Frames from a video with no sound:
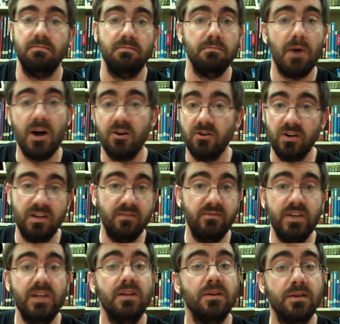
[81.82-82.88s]
Modern
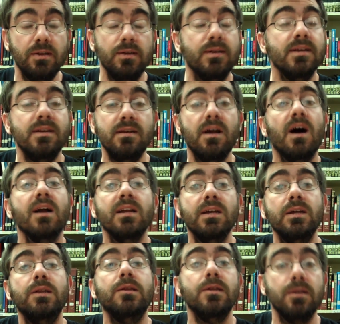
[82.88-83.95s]
conveniences did not
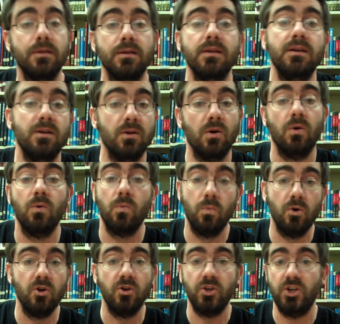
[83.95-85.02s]
exist in her
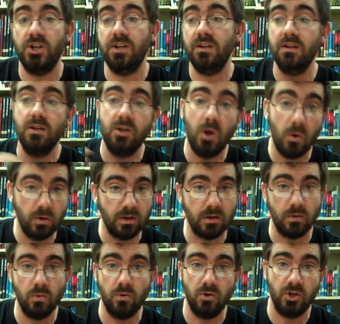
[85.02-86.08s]
world. She didn't go to
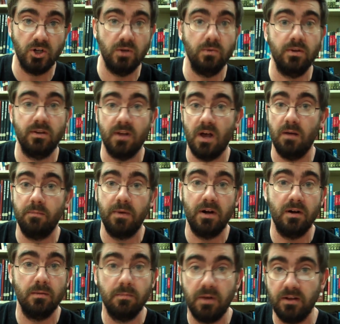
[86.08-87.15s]
school. She was taught by
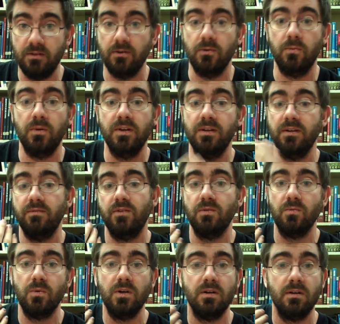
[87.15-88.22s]
her mother. It wasn't even
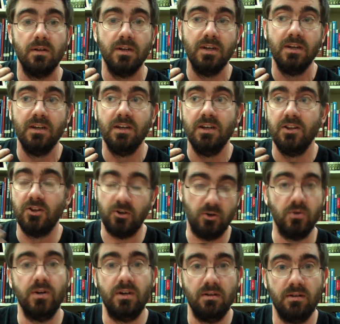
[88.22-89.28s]
the
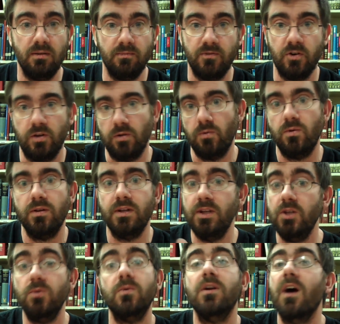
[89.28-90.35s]
curriculum for school that
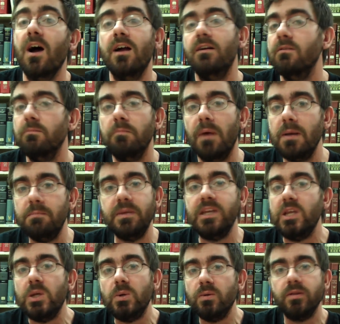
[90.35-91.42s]
you and I might be
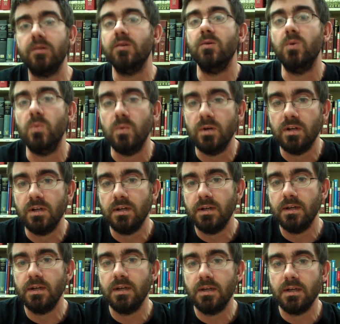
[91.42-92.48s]
used to.
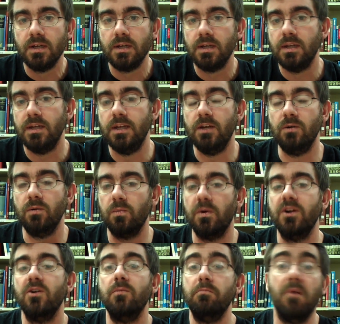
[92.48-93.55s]
It was
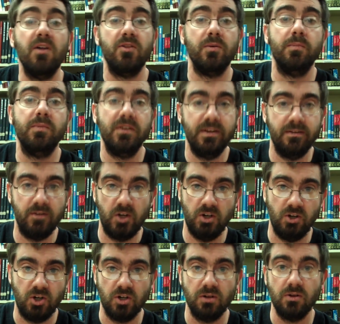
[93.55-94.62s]
what her mother believed she
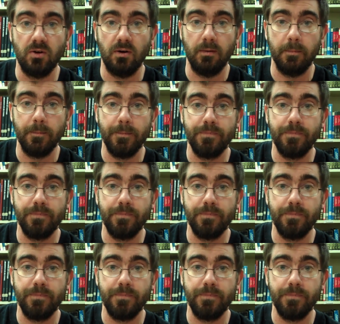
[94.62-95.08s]
should learn.